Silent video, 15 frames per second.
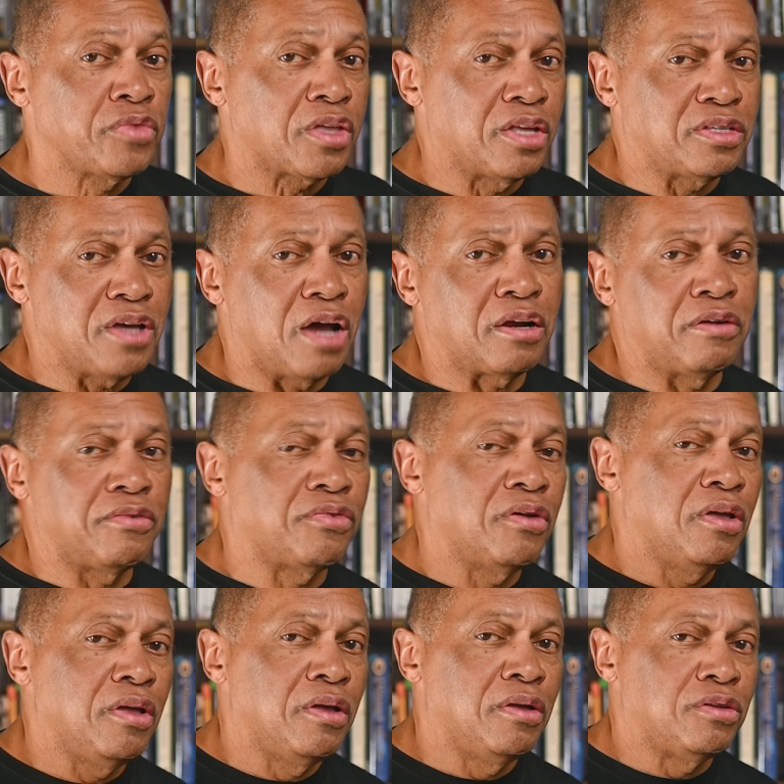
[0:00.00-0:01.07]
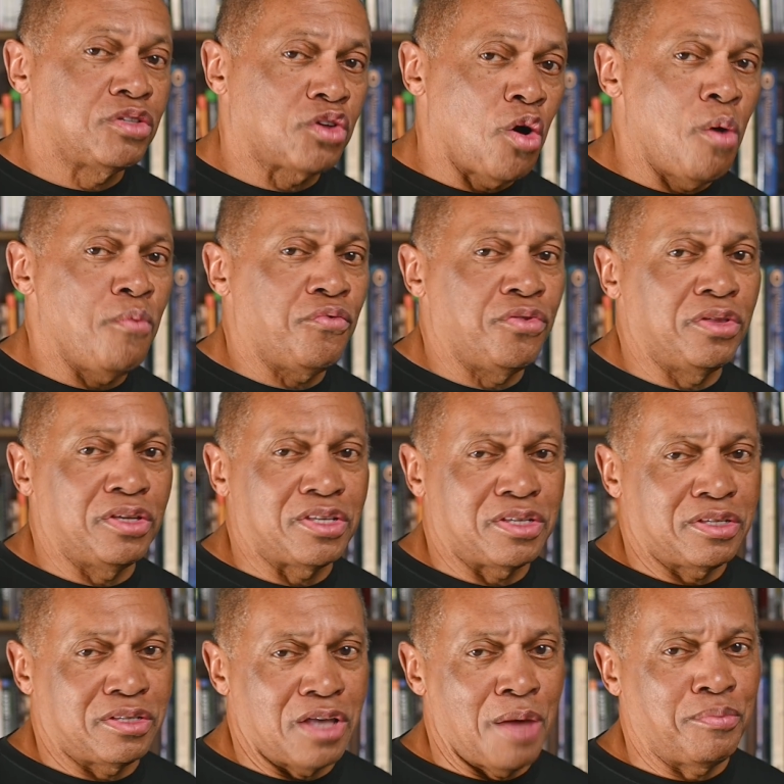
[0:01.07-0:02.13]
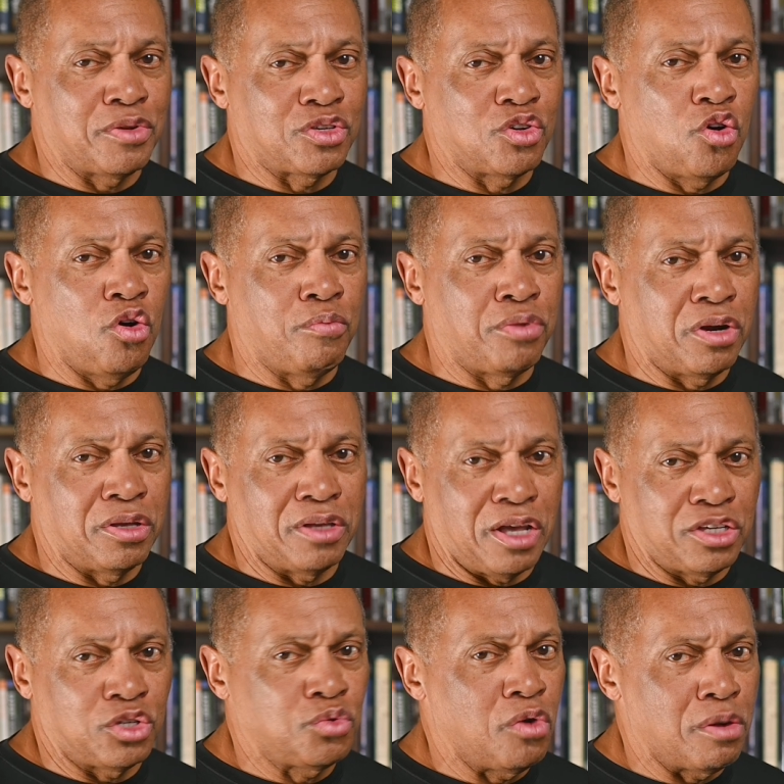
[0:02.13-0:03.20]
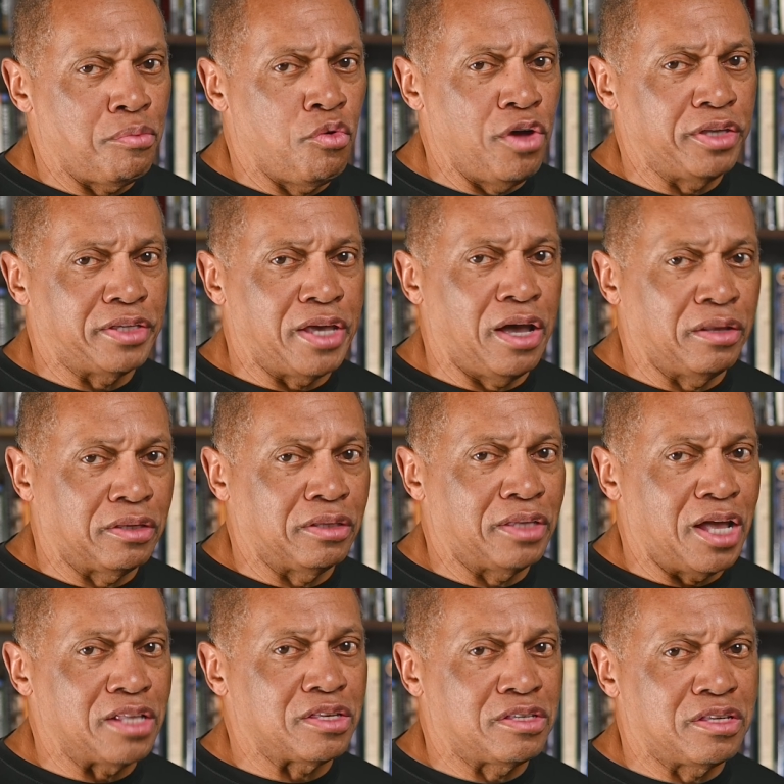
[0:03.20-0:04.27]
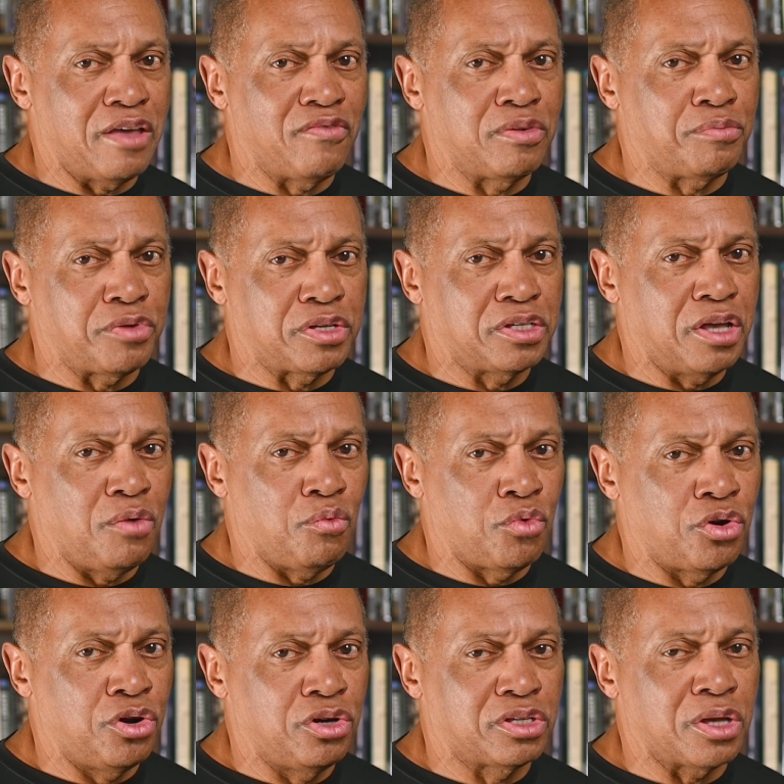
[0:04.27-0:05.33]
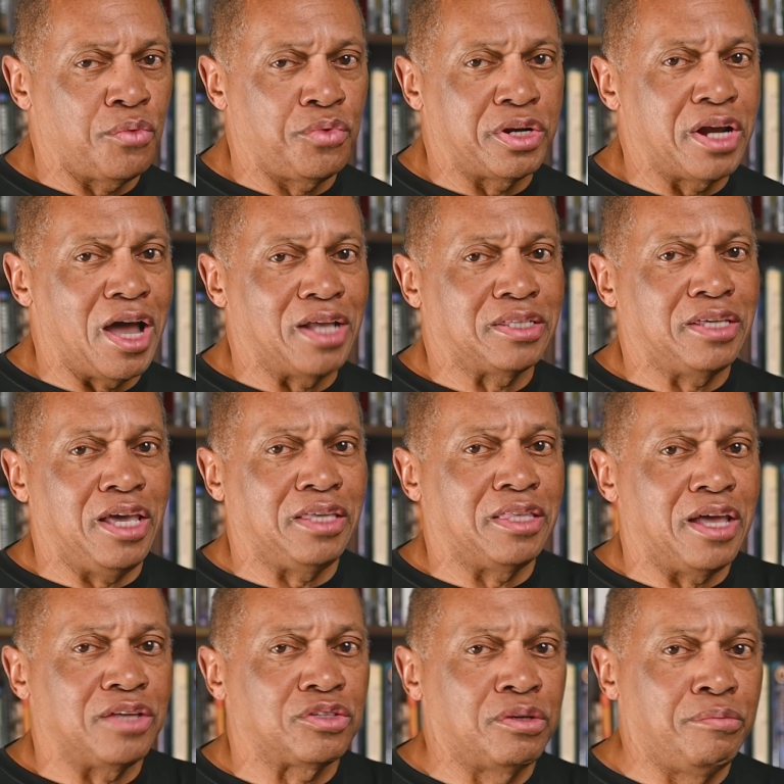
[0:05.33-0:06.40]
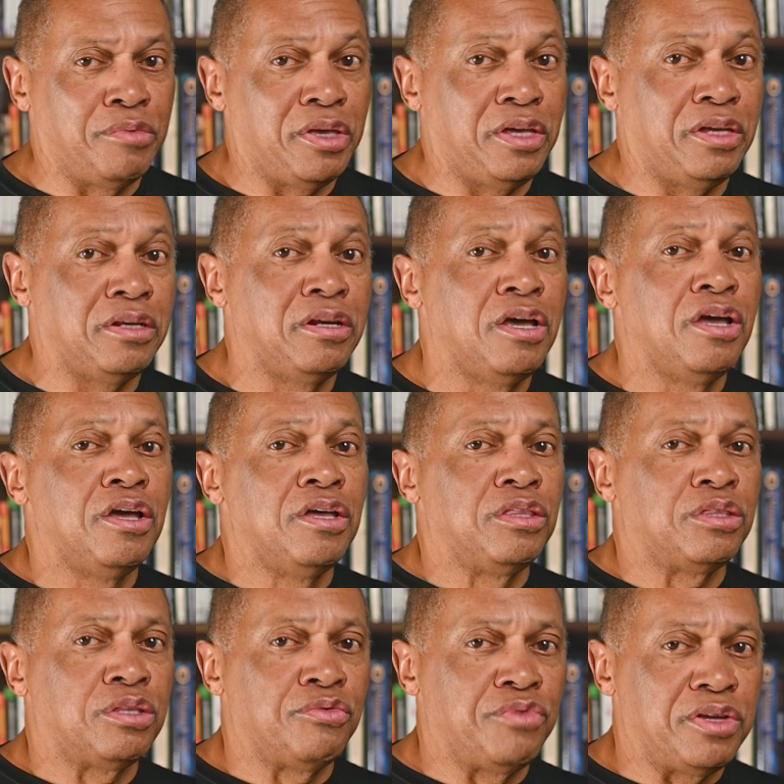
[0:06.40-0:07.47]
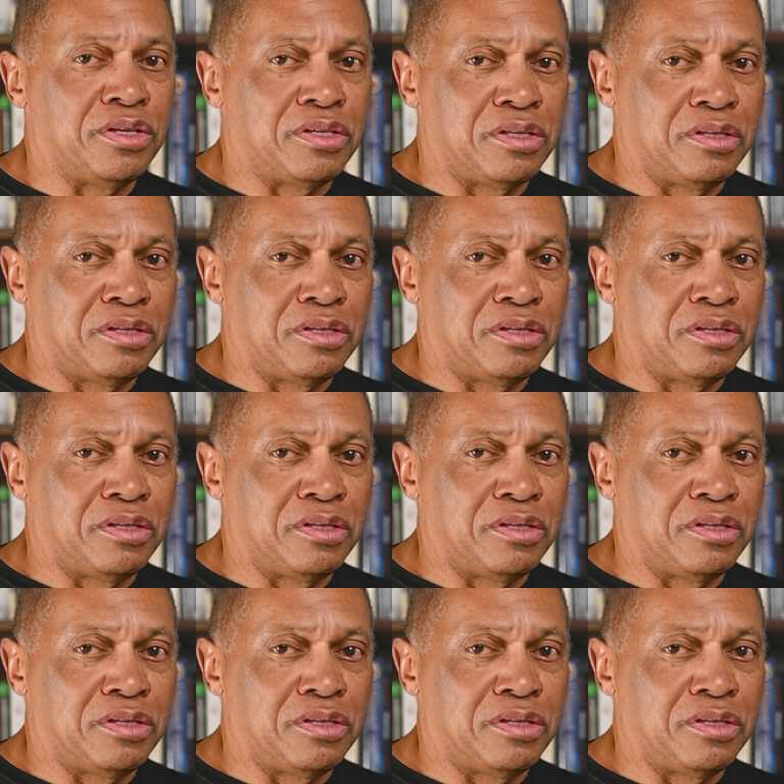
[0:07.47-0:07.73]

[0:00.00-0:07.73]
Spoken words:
It's out of scope for this episode, but I just want to point out that 7% words, I would not take that to mean the